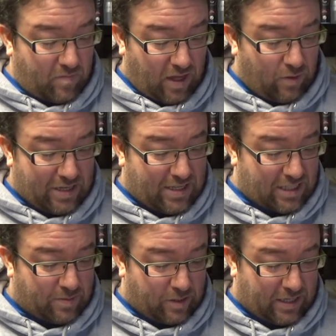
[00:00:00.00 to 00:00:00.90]
Otherwise,
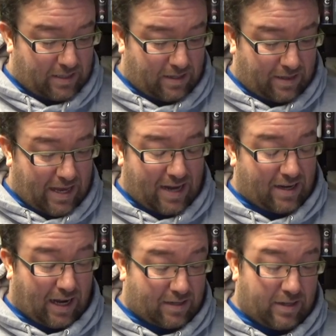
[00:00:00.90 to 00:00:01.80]
that's about it. Then
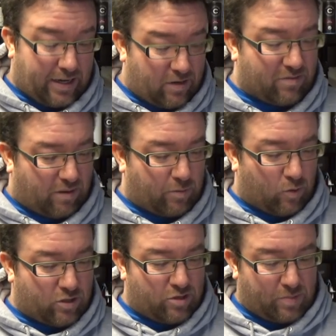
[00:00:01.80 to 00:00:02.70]
add a layer of number
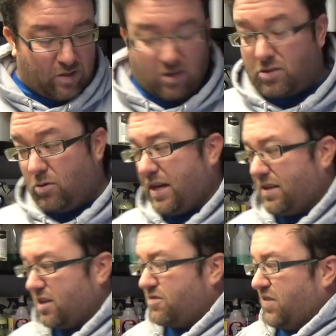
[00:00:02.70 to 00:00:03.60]
one super gloss. Okay,
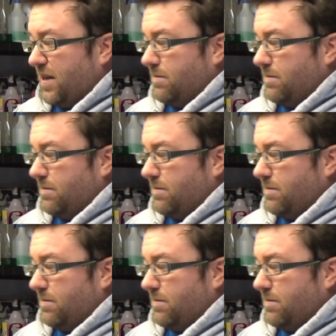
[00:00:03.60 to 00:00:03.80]
that's fine.